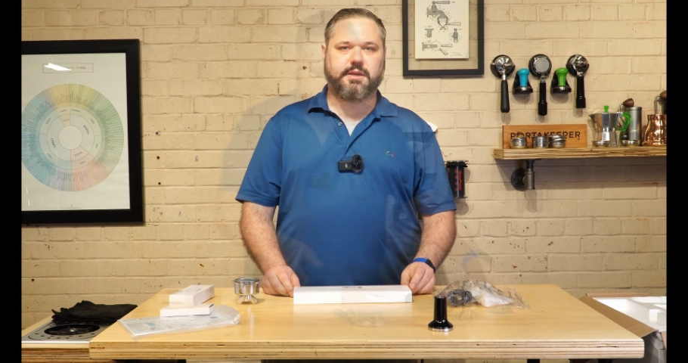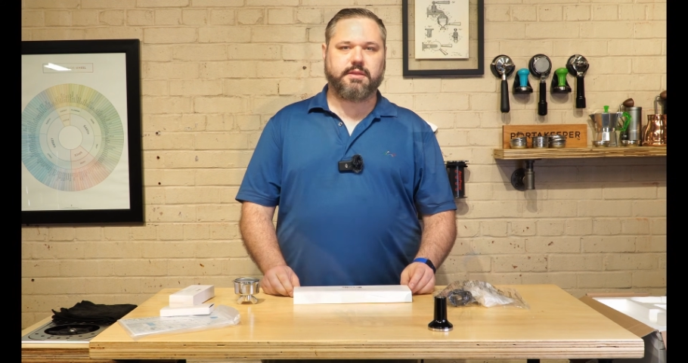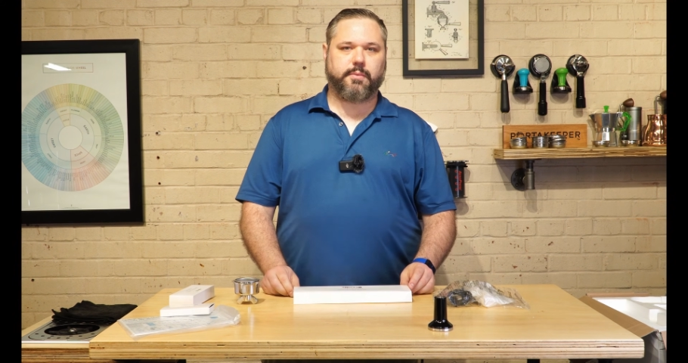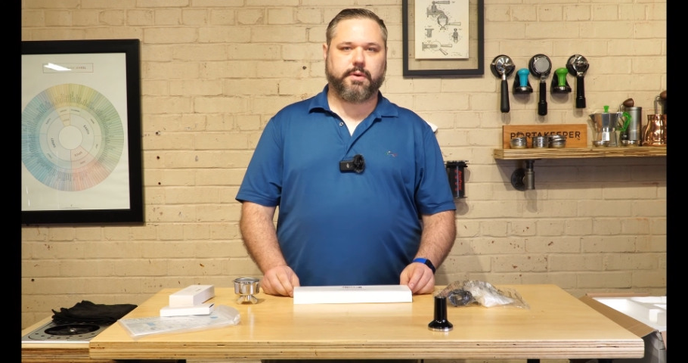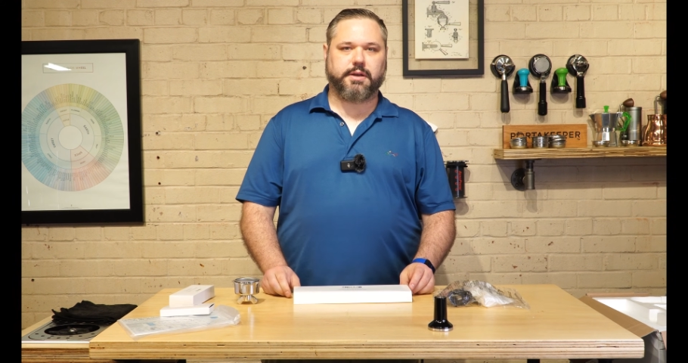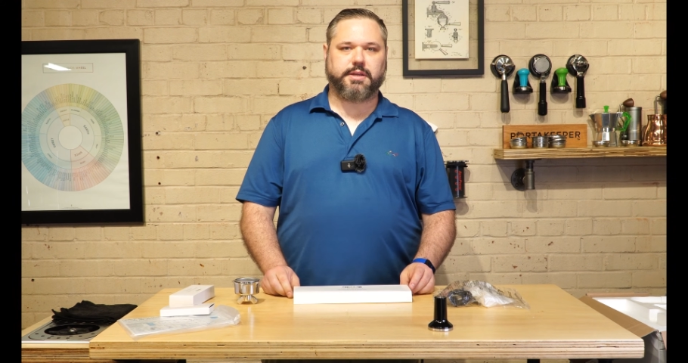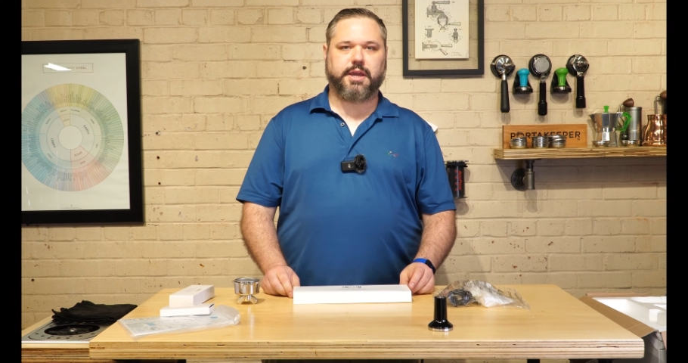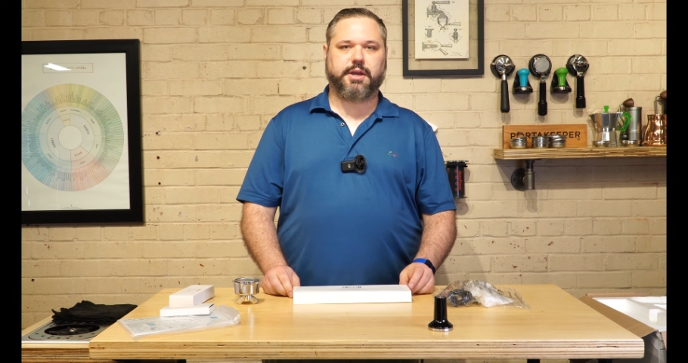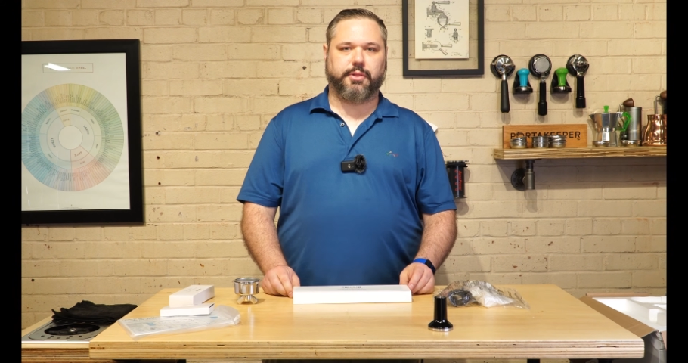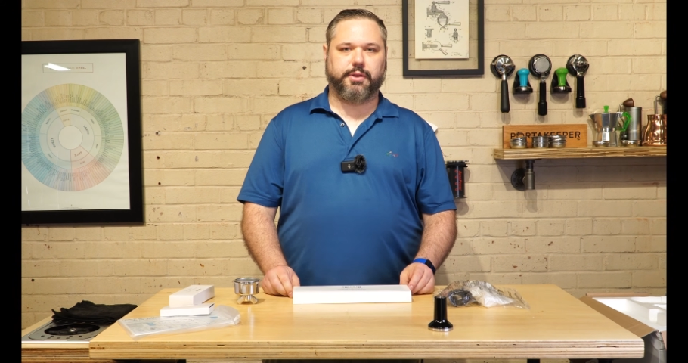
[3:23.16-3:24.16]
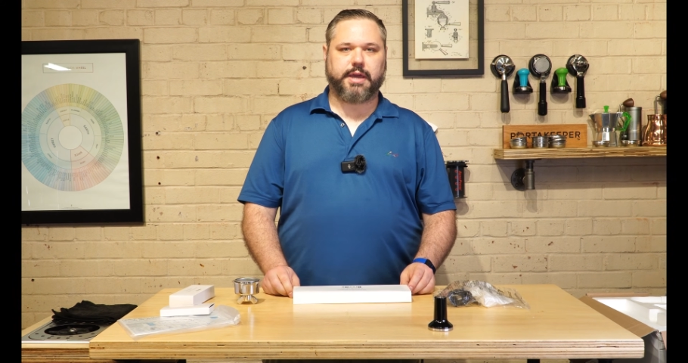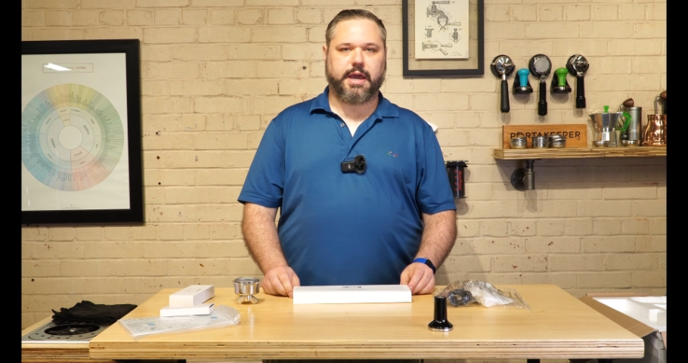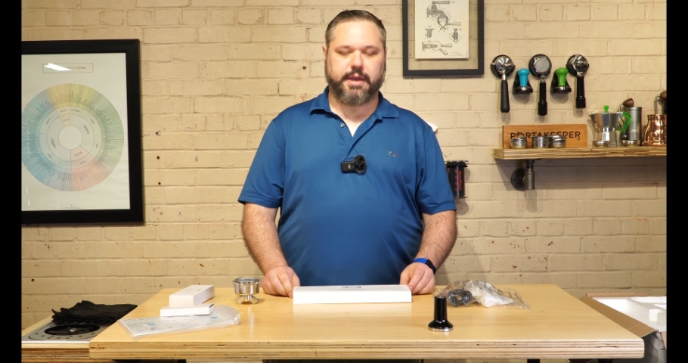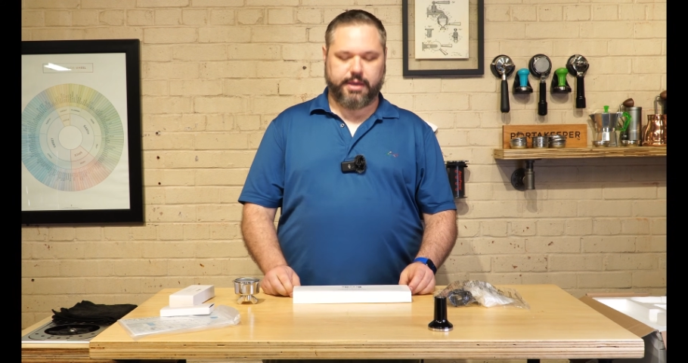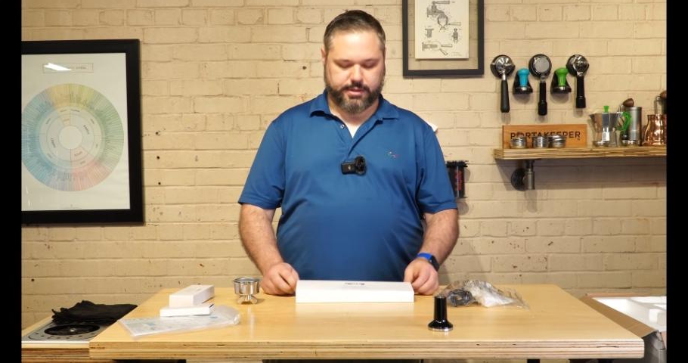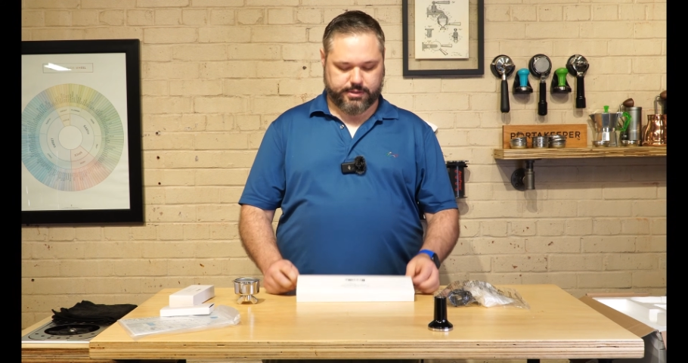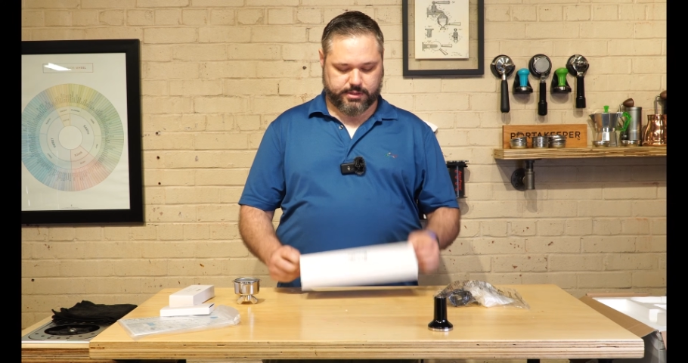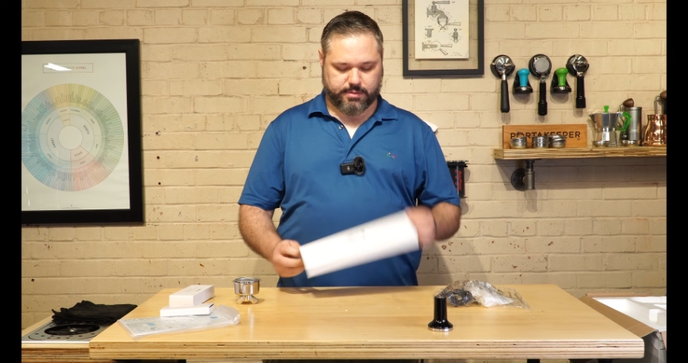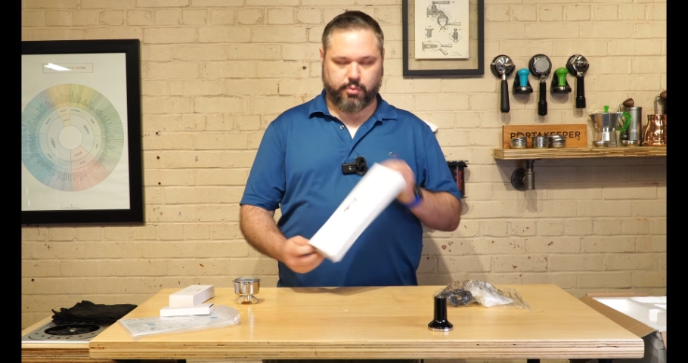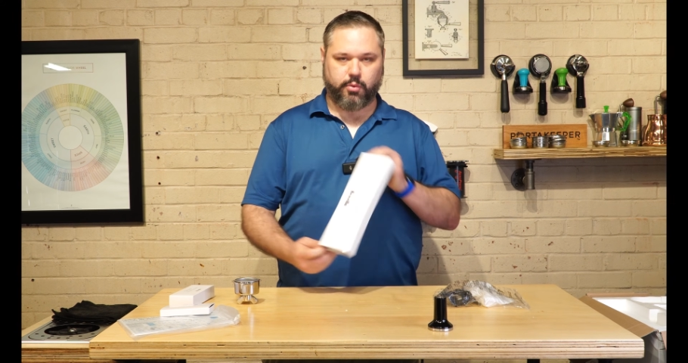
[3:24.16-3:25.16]
thing that we're going to take a look at is
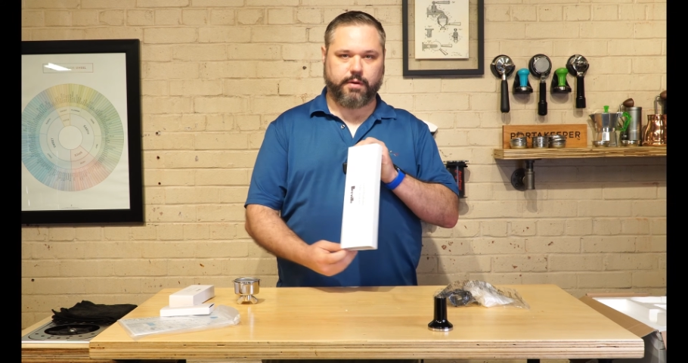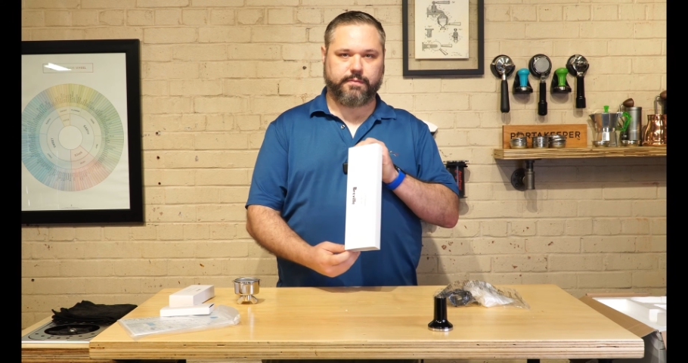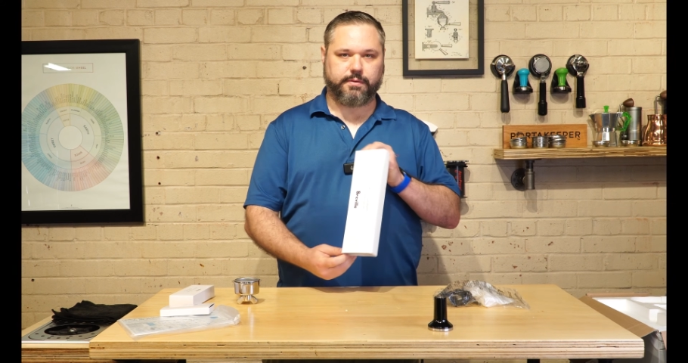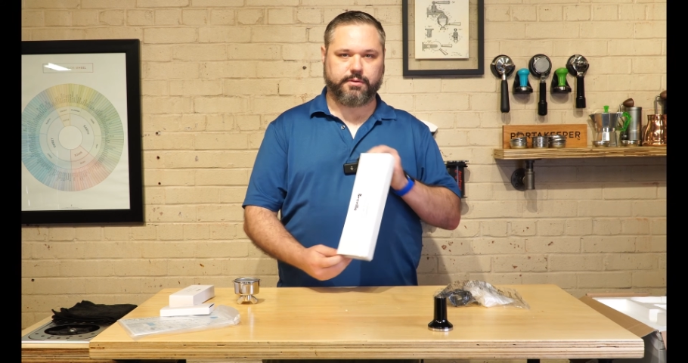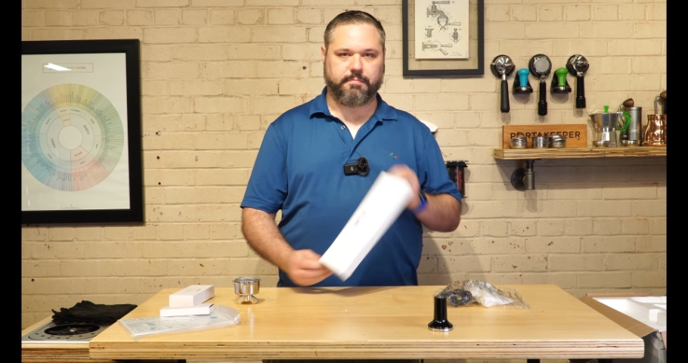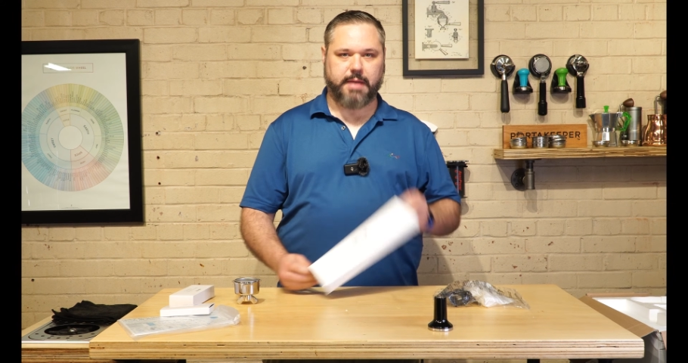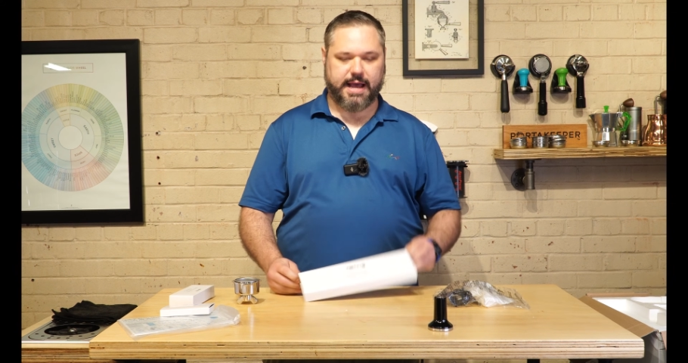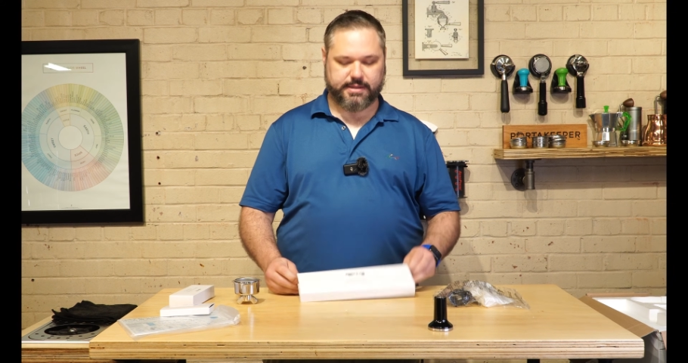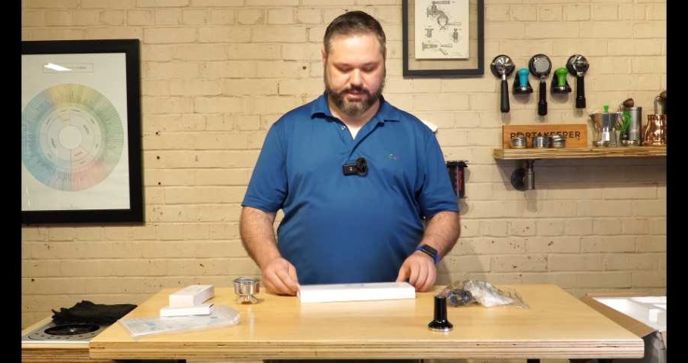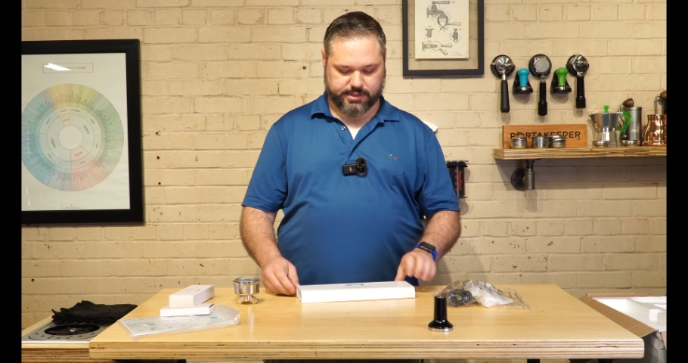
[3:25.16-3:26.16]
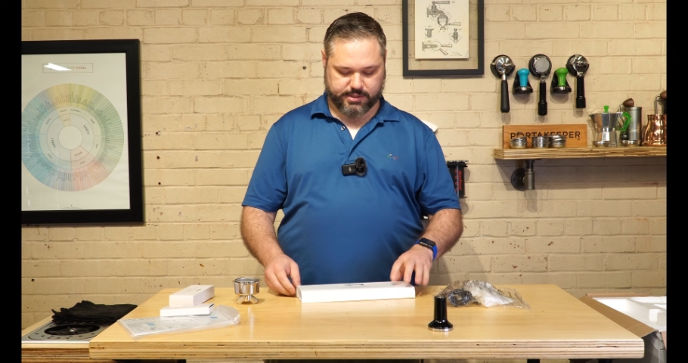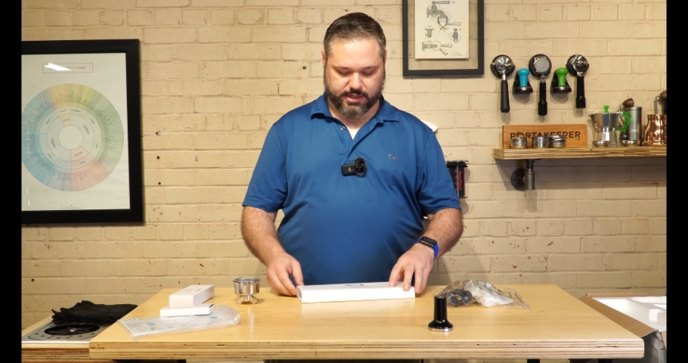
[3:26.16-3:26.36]
some portafilter baskets,